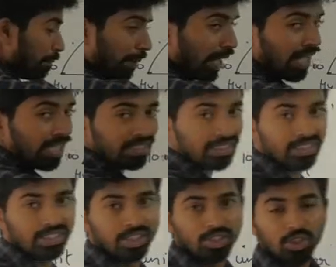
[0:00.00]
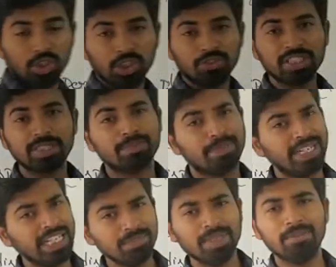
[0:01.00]
path your speed
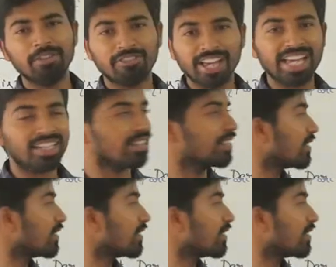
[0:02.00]
maybe varies,